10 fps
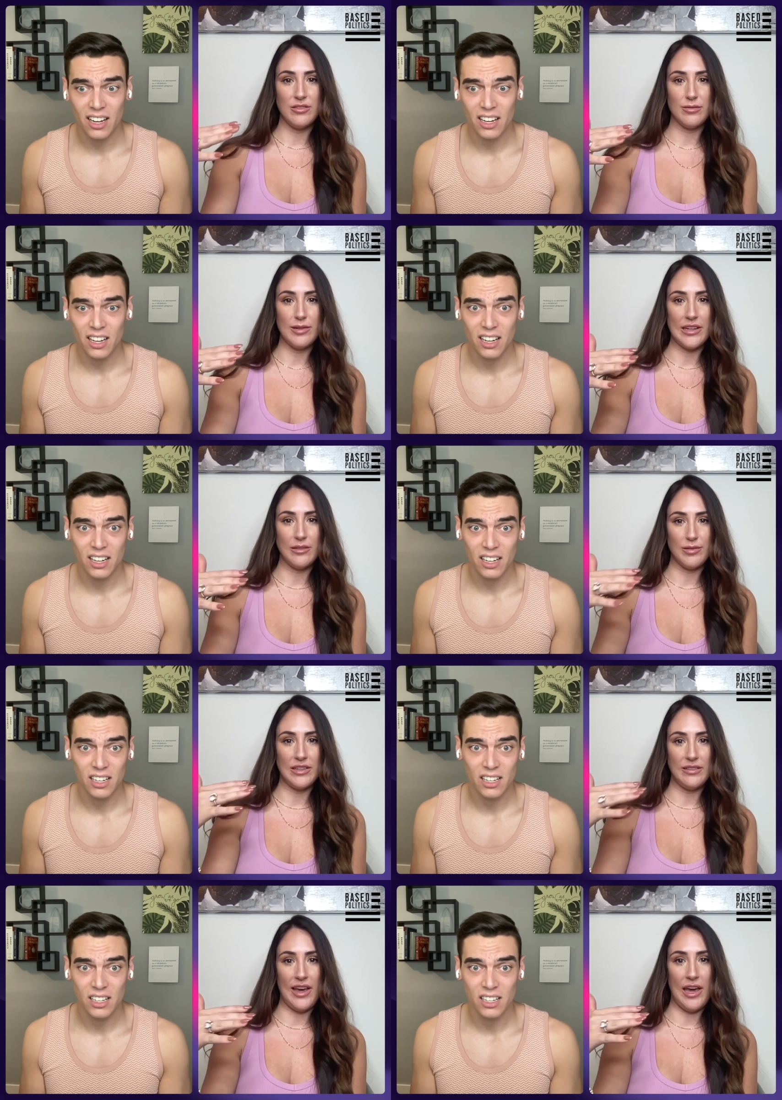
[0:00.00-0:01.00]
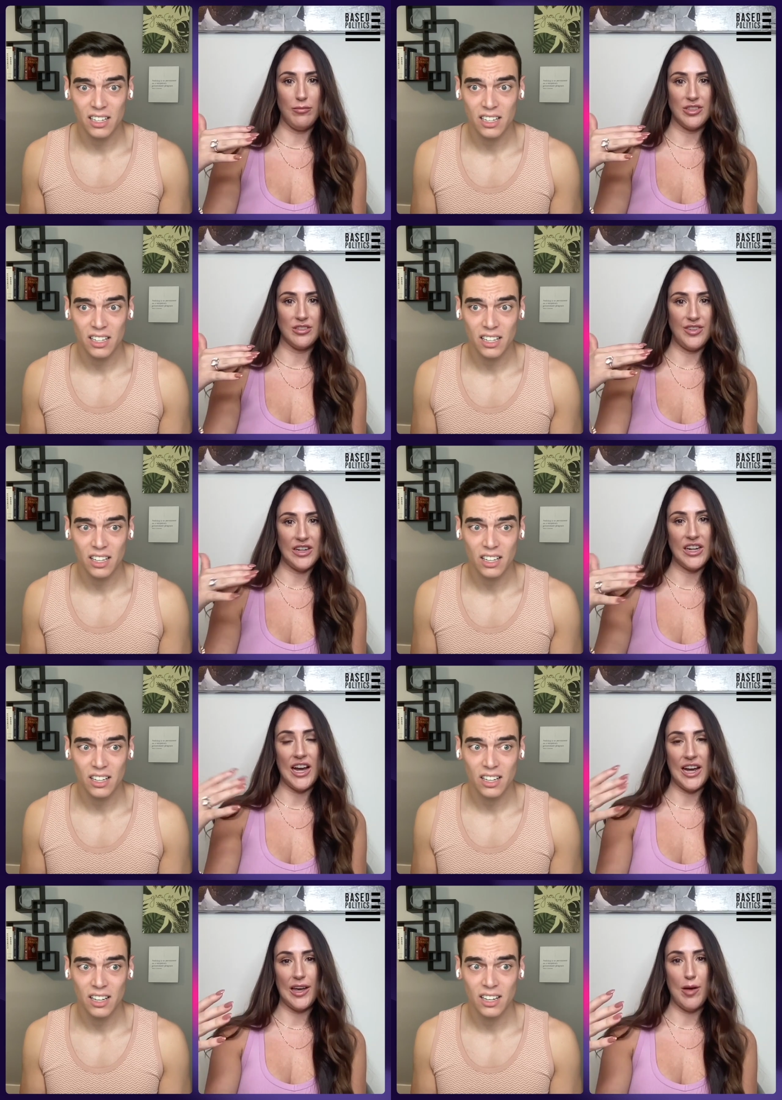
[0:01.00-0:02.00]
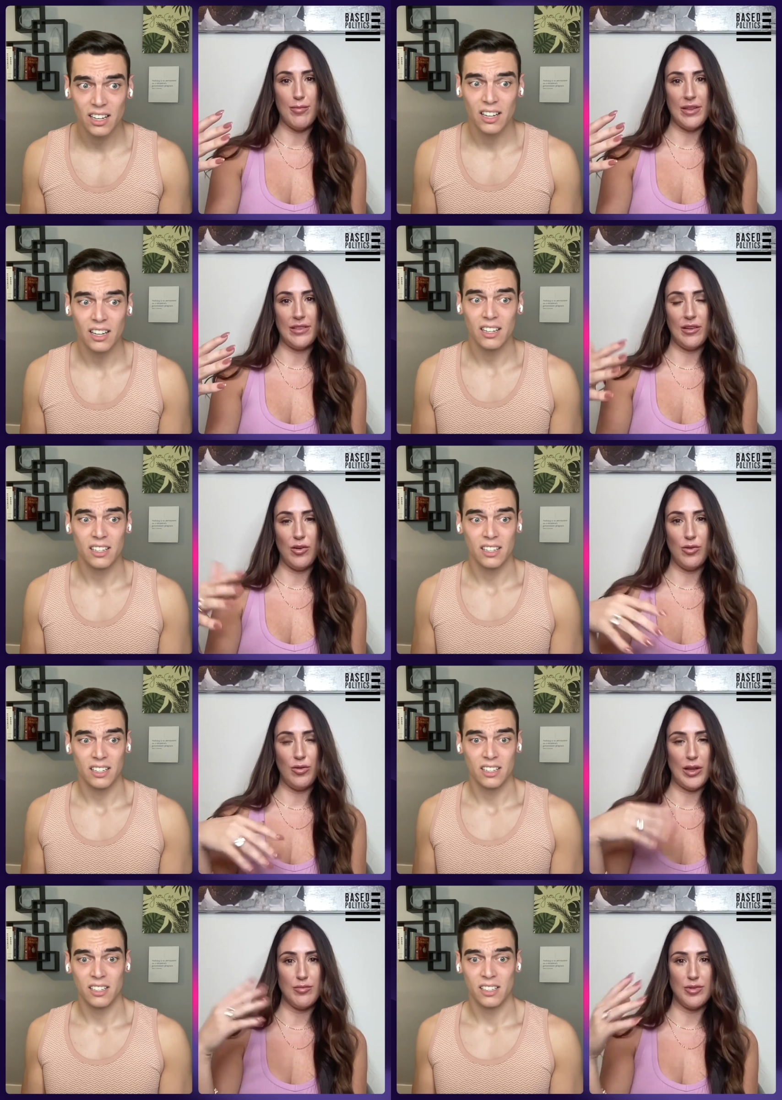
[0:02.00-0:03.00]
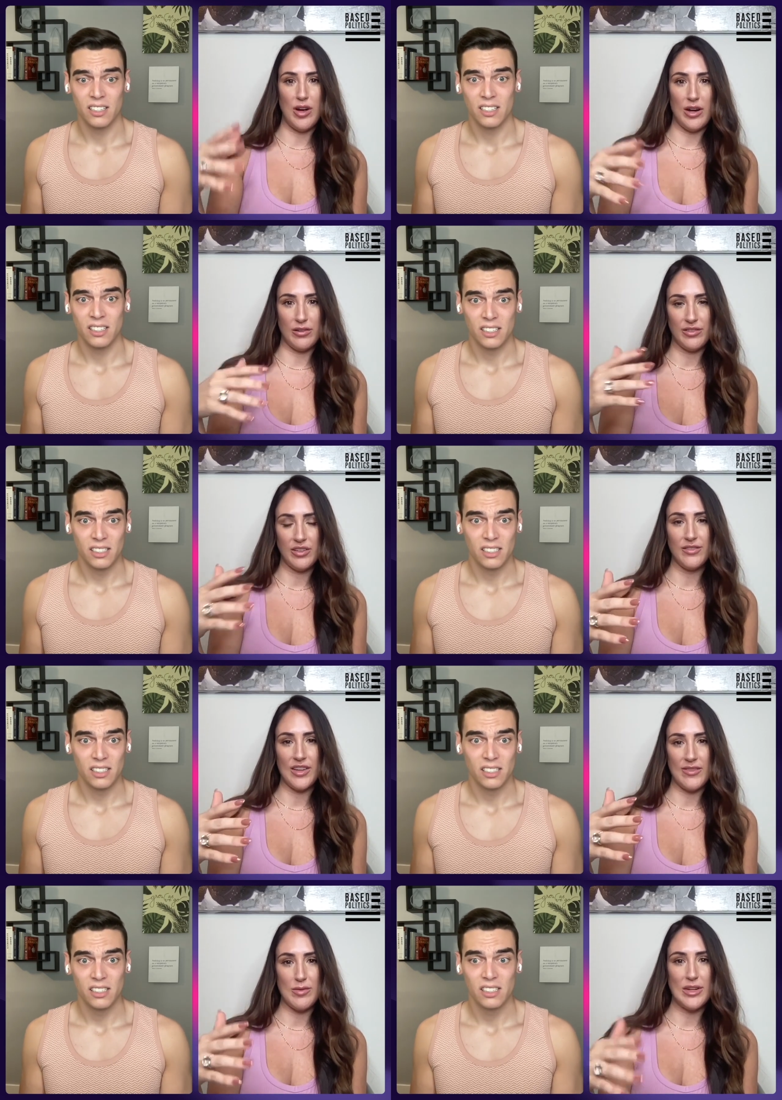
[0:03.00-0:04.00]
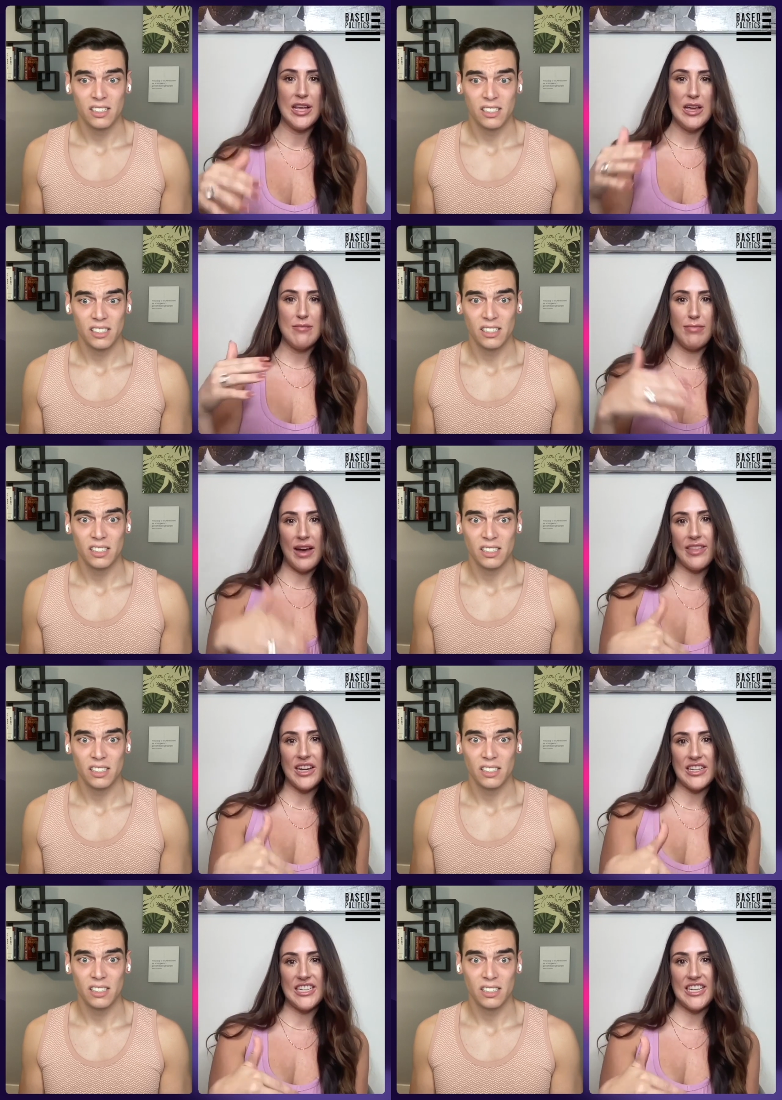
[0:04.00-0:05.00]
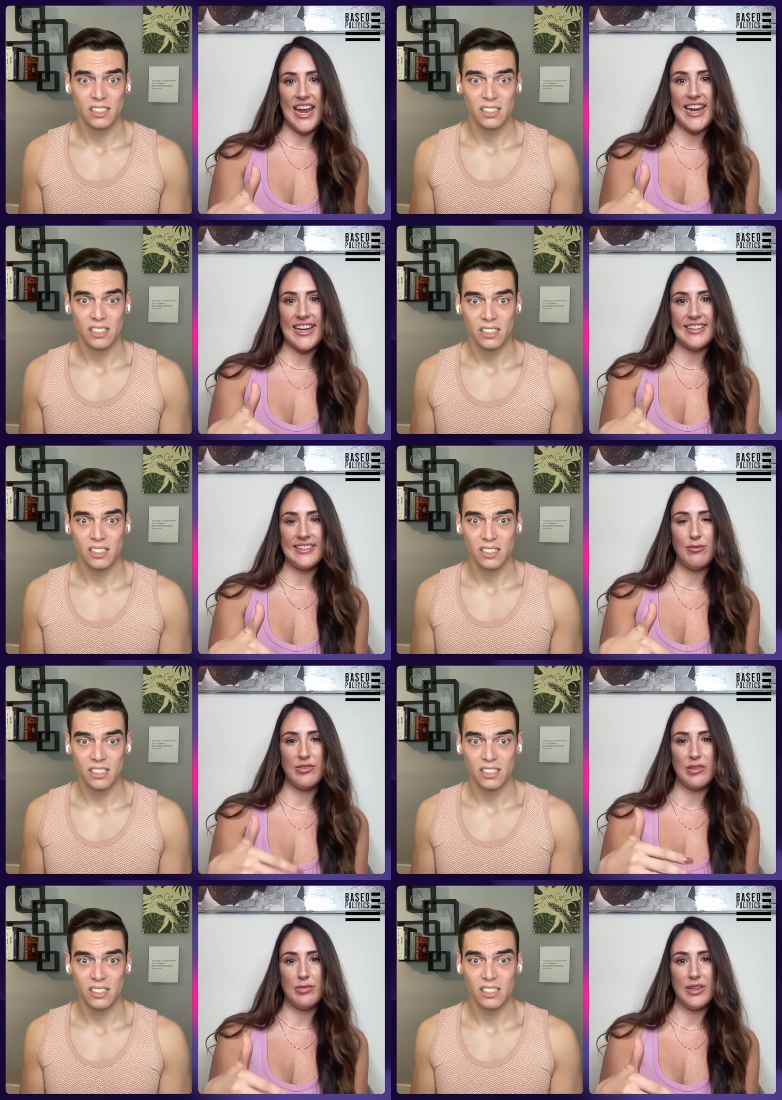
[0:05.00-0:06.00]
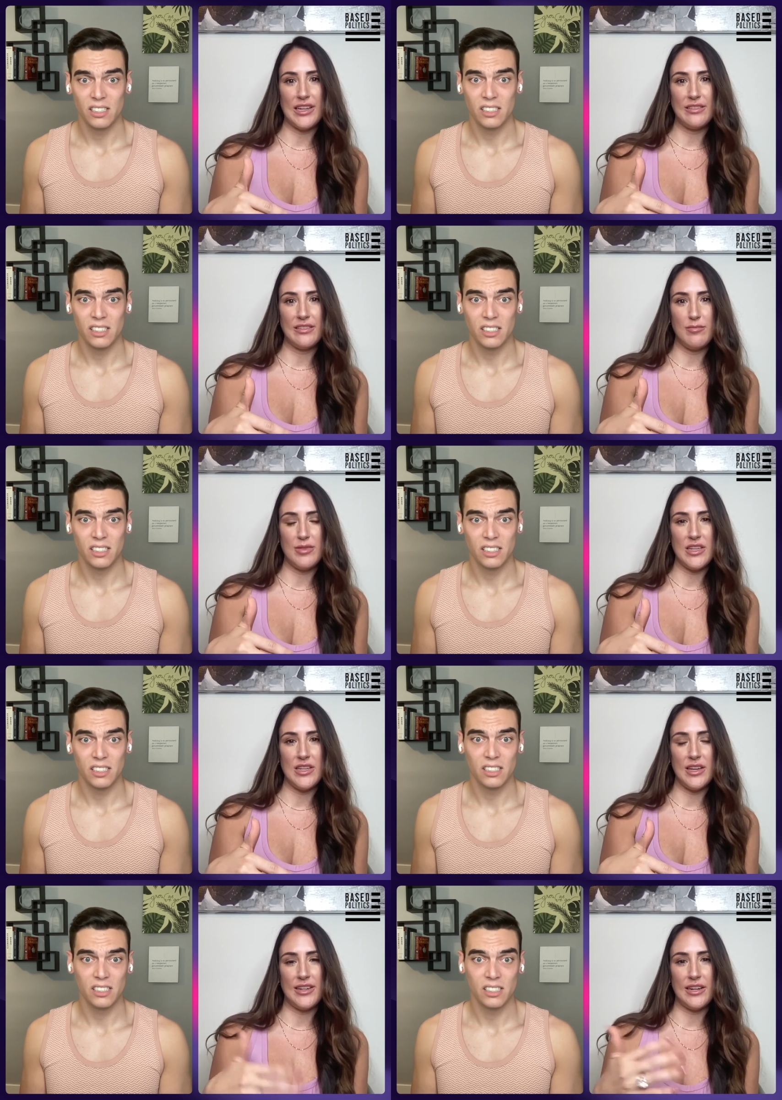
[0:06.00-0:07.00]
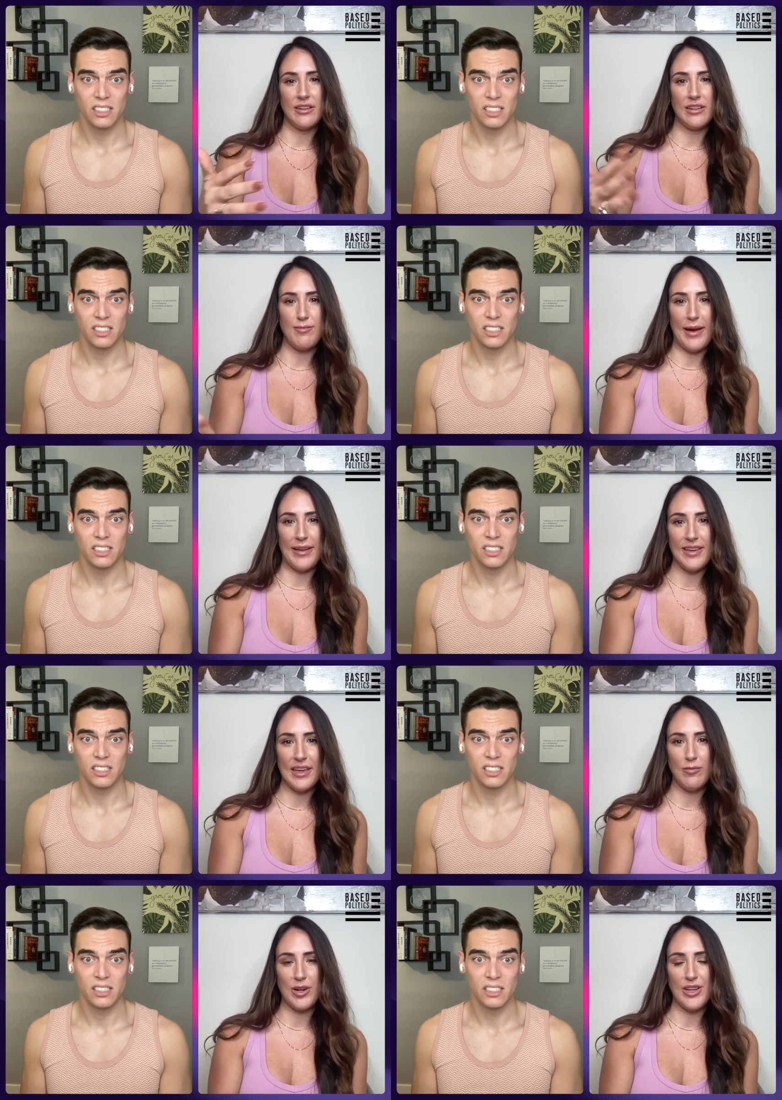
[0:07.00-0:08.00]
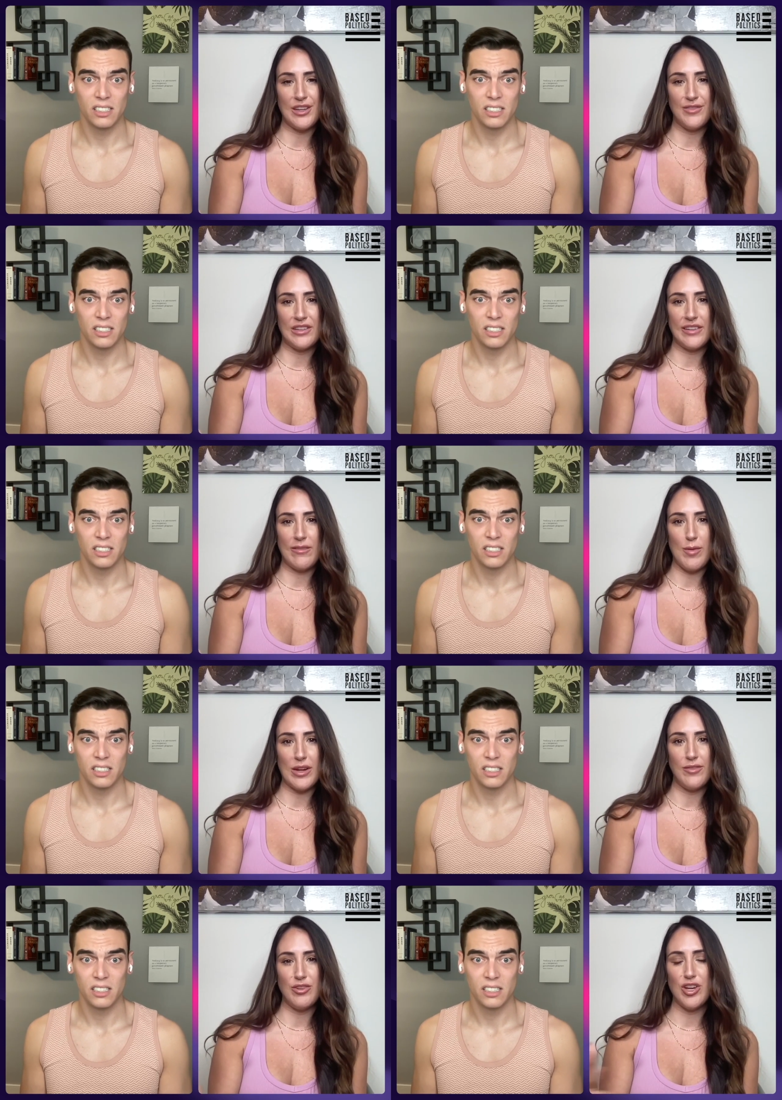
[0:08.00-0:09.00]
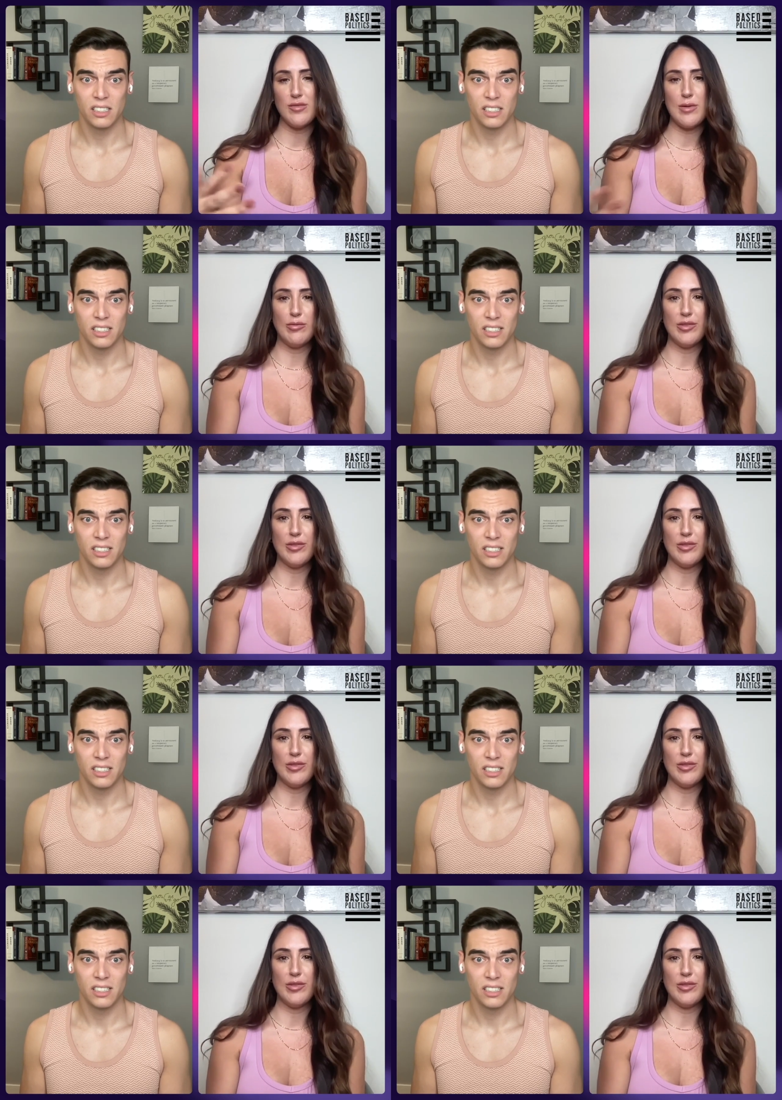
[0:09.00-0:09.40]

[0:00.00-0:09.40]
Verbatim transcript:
Speaker 1: the ranks where he's at, which is very high up in the whole, like, bureaucracy of government by the 1980s. He was in place to be a terrorist back then, where he convinced everybody if you touch people with